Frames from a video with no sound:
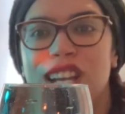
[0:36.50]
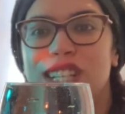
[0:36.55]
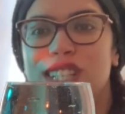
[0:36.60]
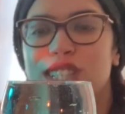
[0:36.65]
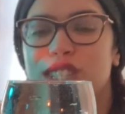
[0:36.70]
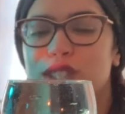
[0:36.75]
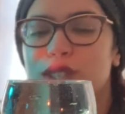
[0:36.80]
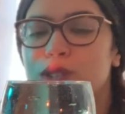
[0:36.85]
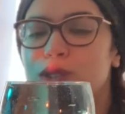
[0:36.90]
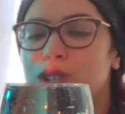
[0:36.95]

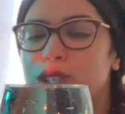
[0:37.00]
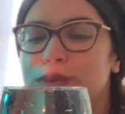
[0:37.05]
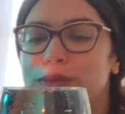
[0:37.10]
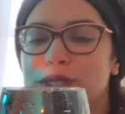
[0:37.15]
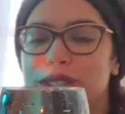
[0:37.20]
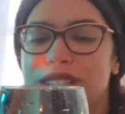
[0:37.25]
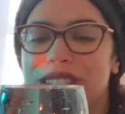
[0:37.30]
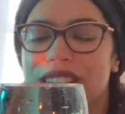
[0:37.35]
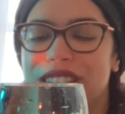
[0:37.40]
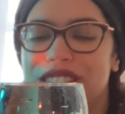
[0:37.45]

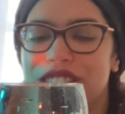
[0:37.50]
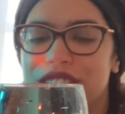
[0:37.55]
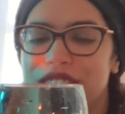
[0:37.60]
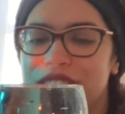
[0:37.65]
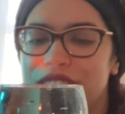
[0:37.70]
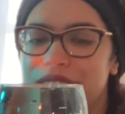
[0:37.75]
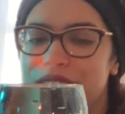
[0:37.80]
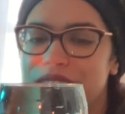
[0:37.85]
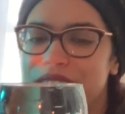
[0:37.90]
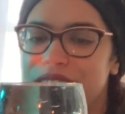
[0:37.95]
Scorpio,
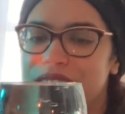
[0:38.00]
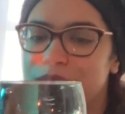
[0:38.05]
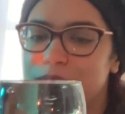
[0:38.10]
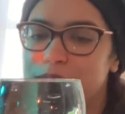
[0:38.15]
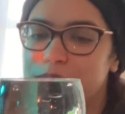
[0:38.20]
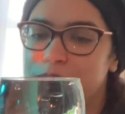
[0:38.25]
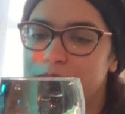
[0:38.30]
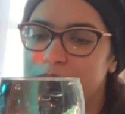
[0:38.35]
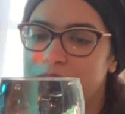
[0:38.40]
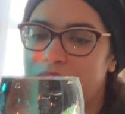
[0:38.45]
Sagittarius,
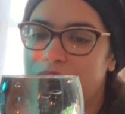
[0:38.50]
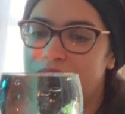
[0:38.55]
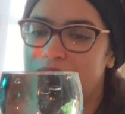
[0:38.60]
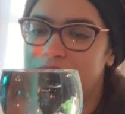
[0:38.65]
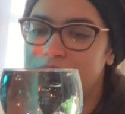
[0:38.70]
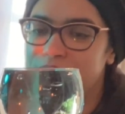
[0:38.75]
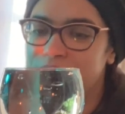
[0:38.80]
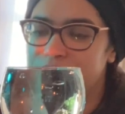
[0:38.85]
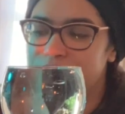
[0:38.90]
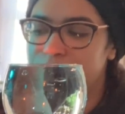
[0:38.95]
what do we
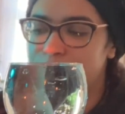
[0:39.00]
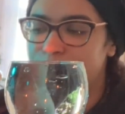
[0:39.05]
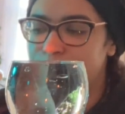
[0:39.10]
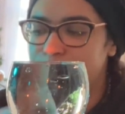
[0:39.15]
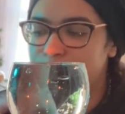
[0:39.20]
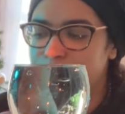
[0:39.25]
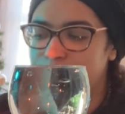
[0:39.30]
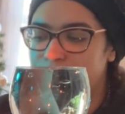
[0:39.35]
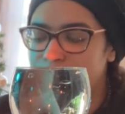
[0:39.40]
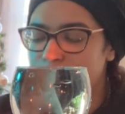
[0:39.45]
have here?
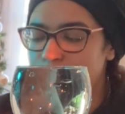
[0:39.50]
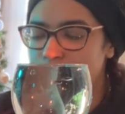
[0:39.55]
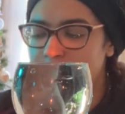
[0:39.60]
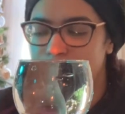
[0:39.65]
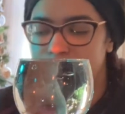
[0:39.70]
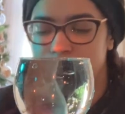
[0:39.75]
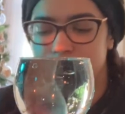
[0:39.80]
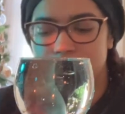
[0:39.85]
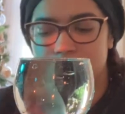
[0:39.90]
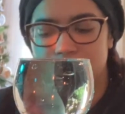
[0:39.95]
You're not
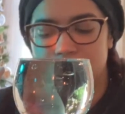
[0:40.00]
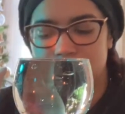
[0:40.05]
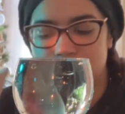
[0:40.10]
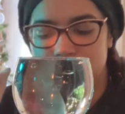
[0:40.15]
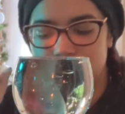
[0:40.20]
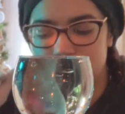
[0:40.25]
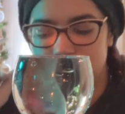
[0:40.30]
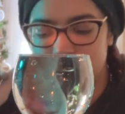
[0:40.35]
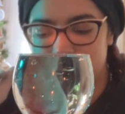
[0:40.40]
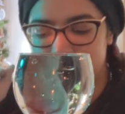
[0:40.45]
wanting to
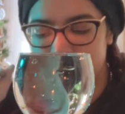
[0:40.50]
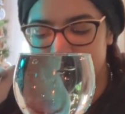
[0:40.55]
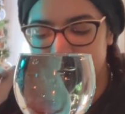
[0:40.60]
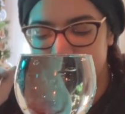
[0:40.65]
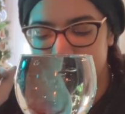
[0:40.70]
listen.